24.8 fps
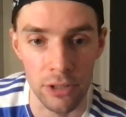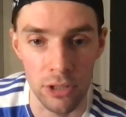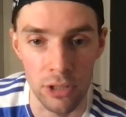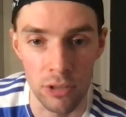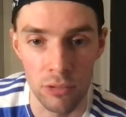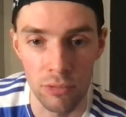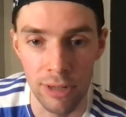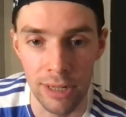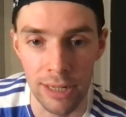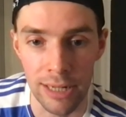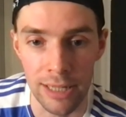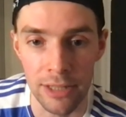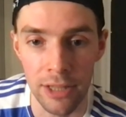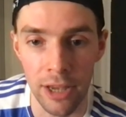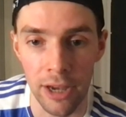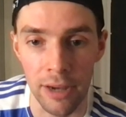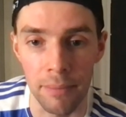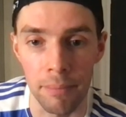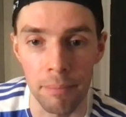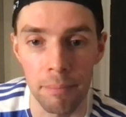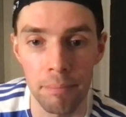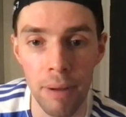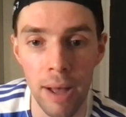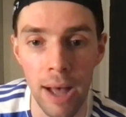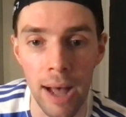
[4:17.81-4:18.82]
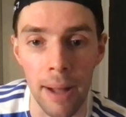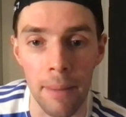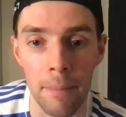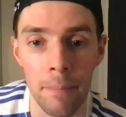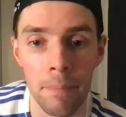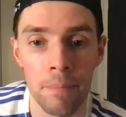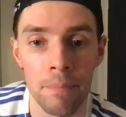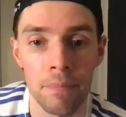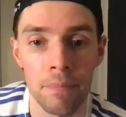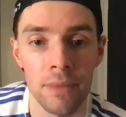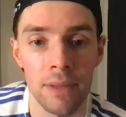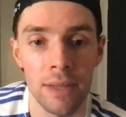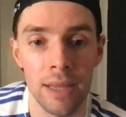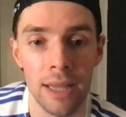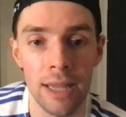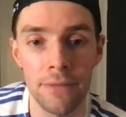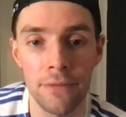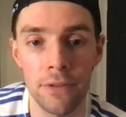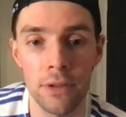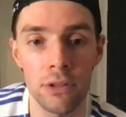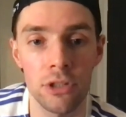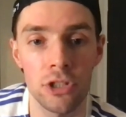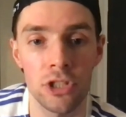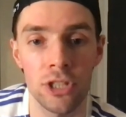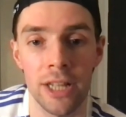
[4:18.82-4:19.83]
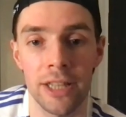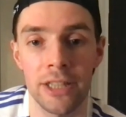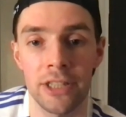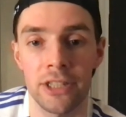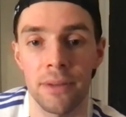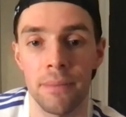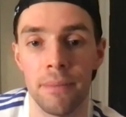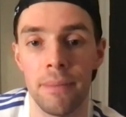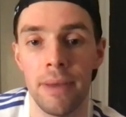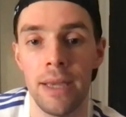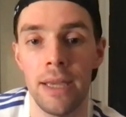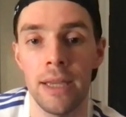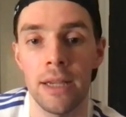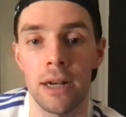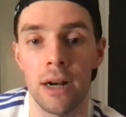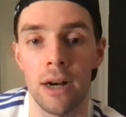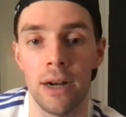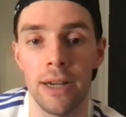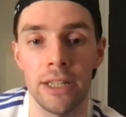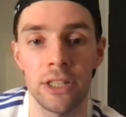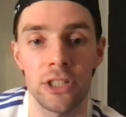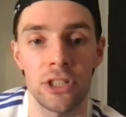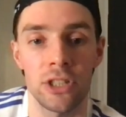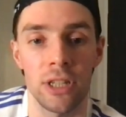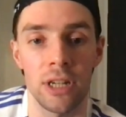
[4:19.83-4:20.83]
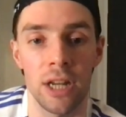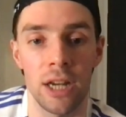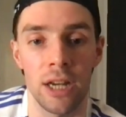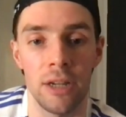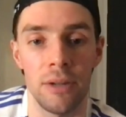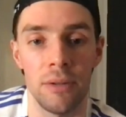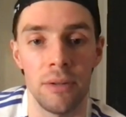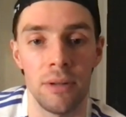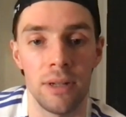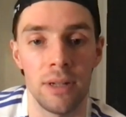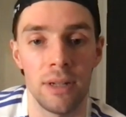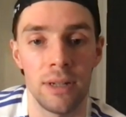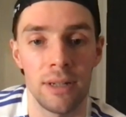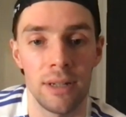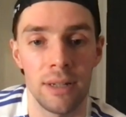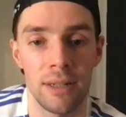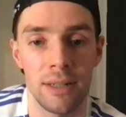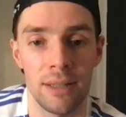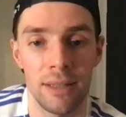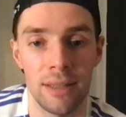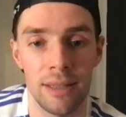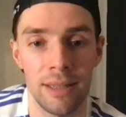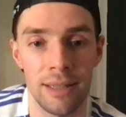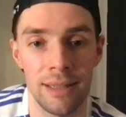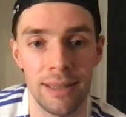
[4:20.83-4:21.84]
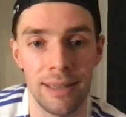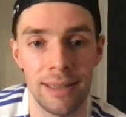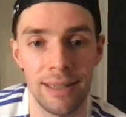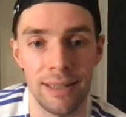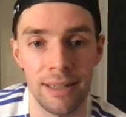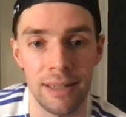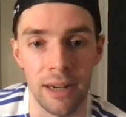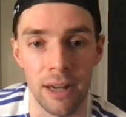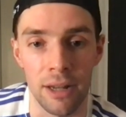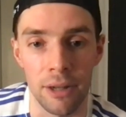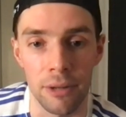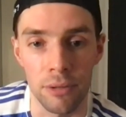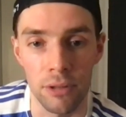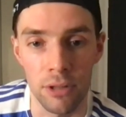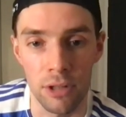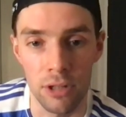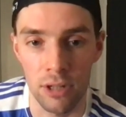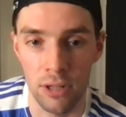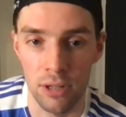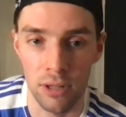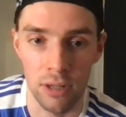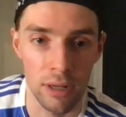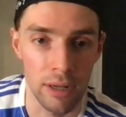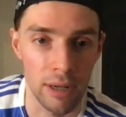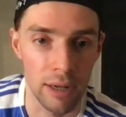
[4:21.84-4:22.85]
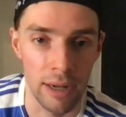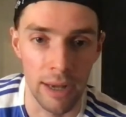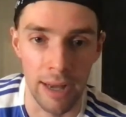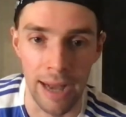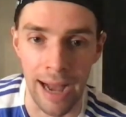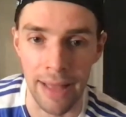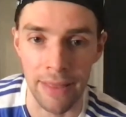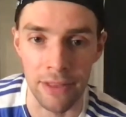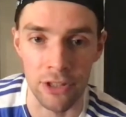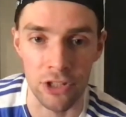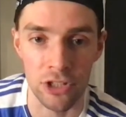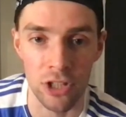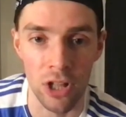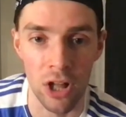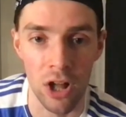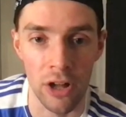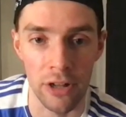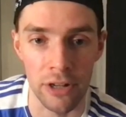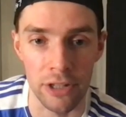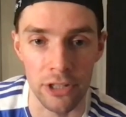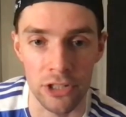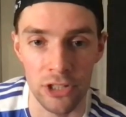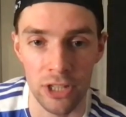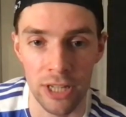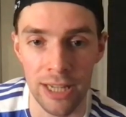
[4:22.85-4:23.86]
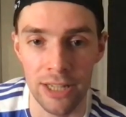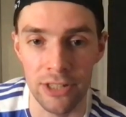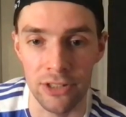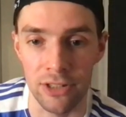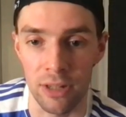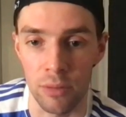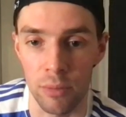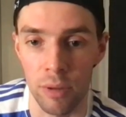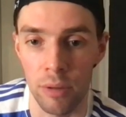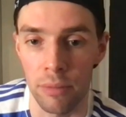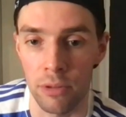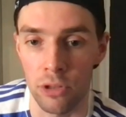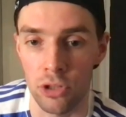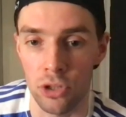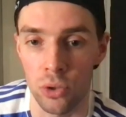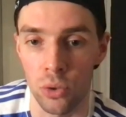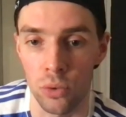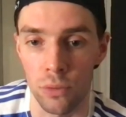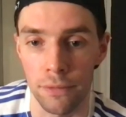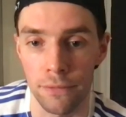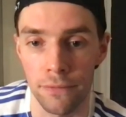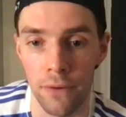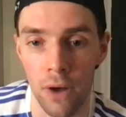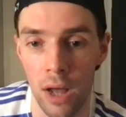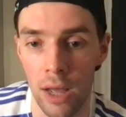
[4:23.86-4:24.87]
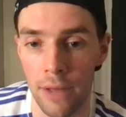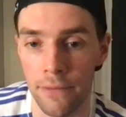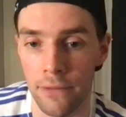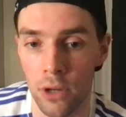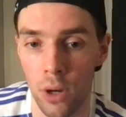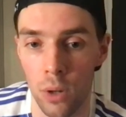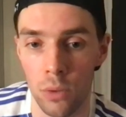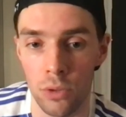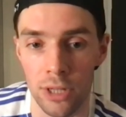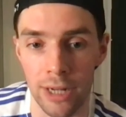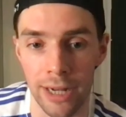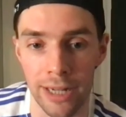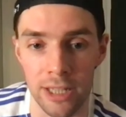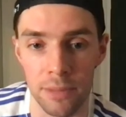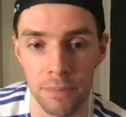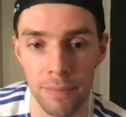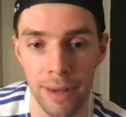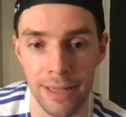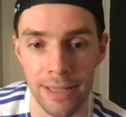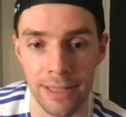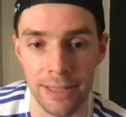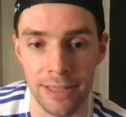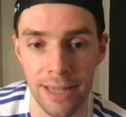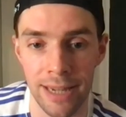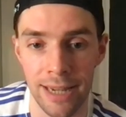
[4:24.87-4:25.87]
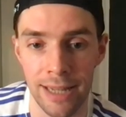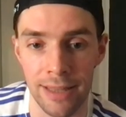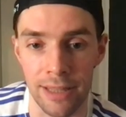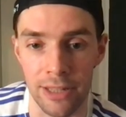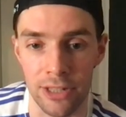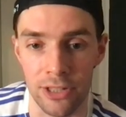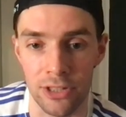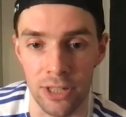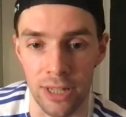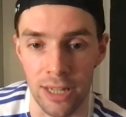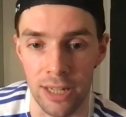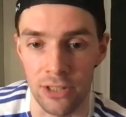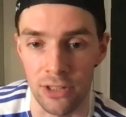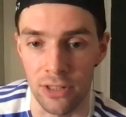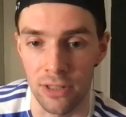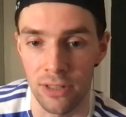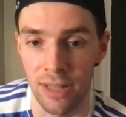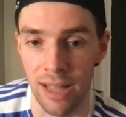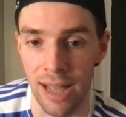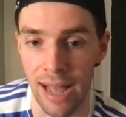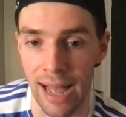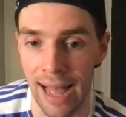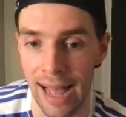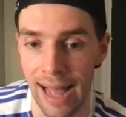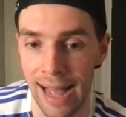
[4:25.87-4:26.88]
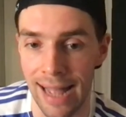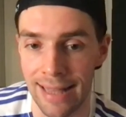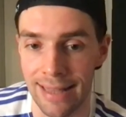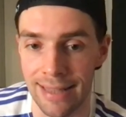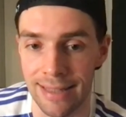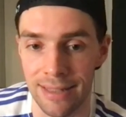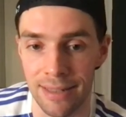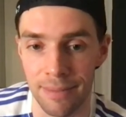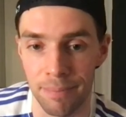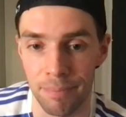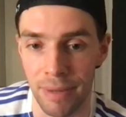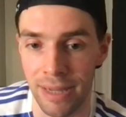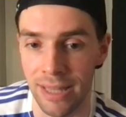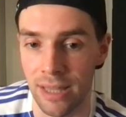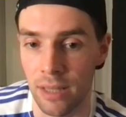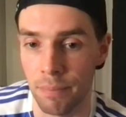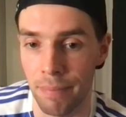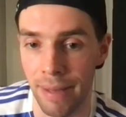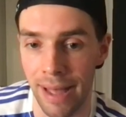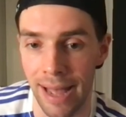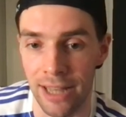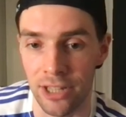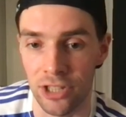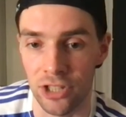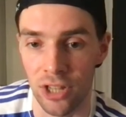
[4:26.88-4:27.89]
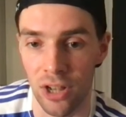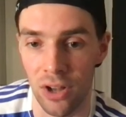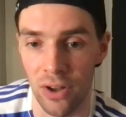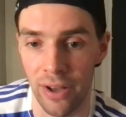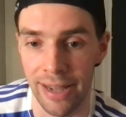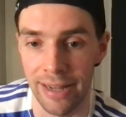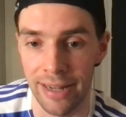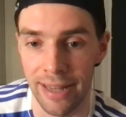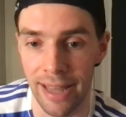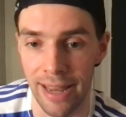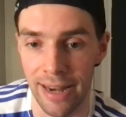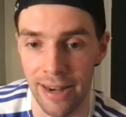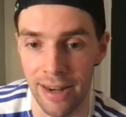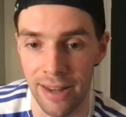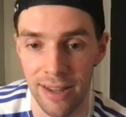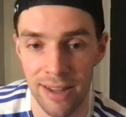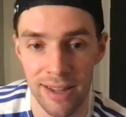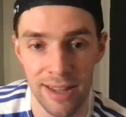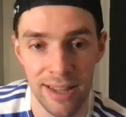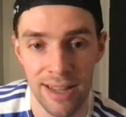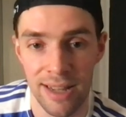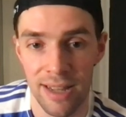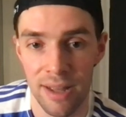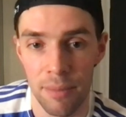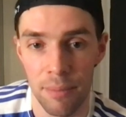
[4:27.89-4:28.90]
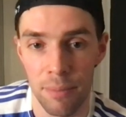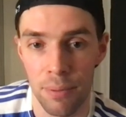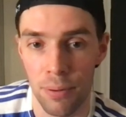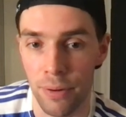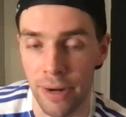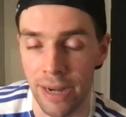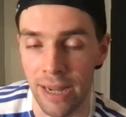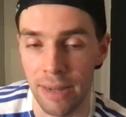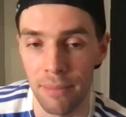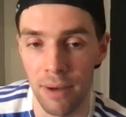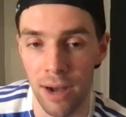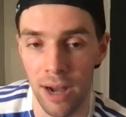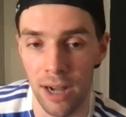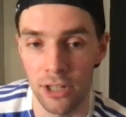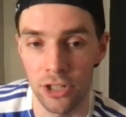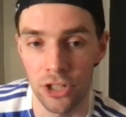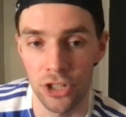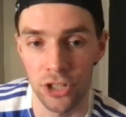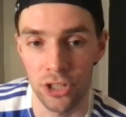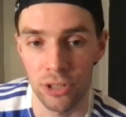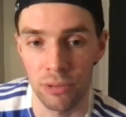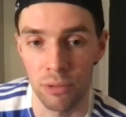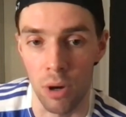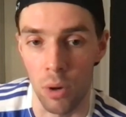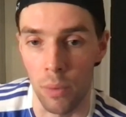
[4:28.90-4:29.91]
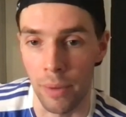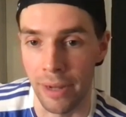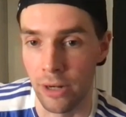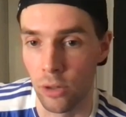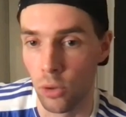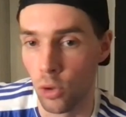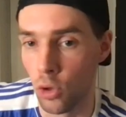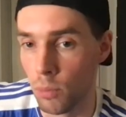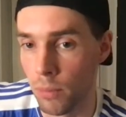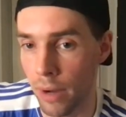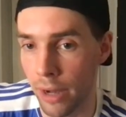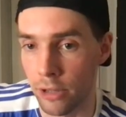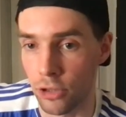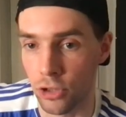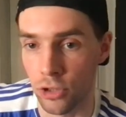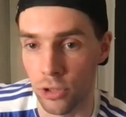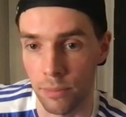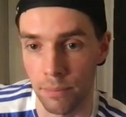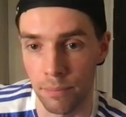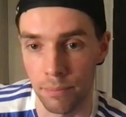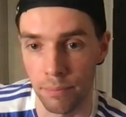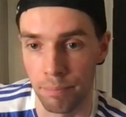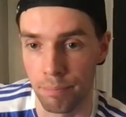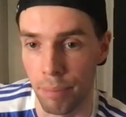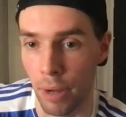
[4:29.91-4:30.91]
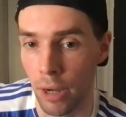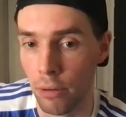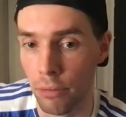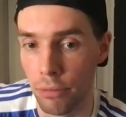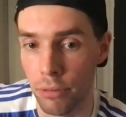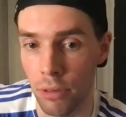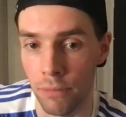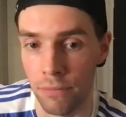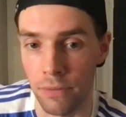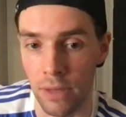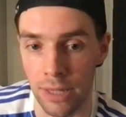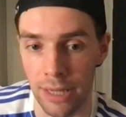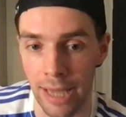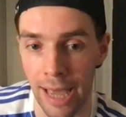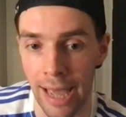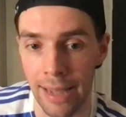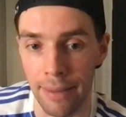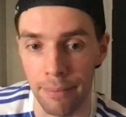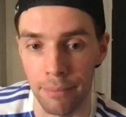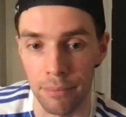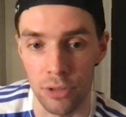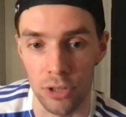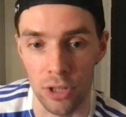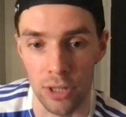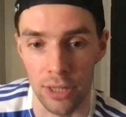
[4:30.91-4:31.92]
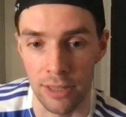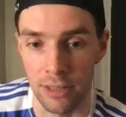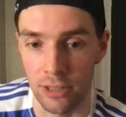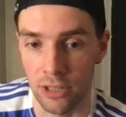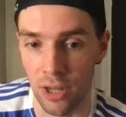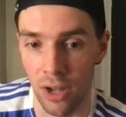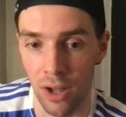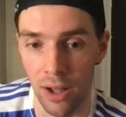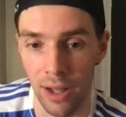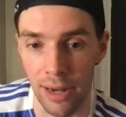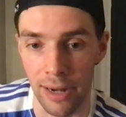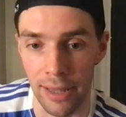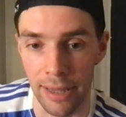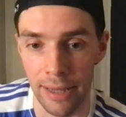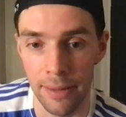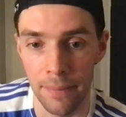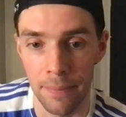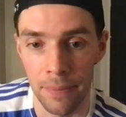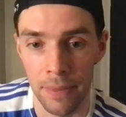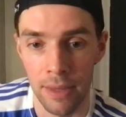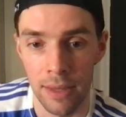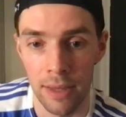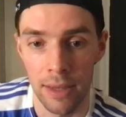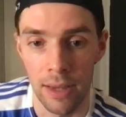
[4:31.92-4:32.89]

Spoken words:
You really don't. But if you'd said to me, guys, at the start of the season that we would have scored 5 goals against Man City this season and be the better side in pretty much, in almost both of the games entirely,